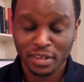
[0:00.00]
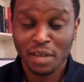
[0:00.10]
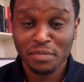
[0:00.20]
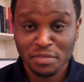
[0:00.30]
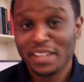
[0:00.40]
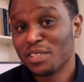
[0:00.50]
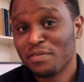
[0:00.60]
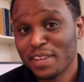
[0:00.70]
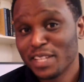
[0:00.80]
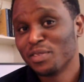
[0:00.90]
coming face to
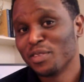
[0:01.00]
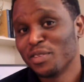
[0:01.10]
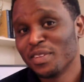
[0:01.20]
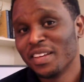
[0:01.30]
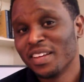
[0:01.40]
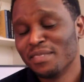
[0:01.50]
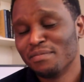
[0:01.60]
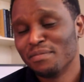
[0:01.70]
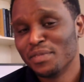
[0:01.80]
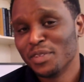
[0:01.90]
face with
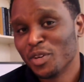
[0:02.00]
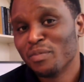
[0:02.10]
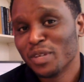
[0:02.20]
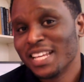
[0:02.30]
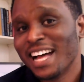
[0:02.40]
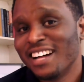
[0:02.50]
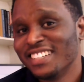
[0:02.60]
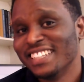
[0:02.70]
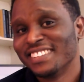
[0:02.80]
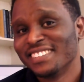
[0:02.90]
your
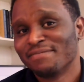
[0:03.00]
mortality.